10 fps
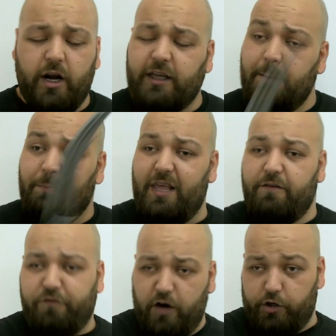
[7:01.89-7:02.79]
I can play
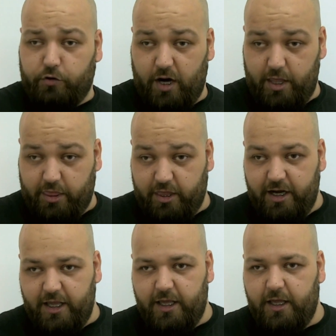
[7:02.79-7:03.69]
Far Cry
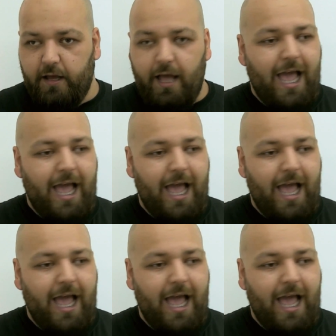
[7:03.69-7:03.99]
three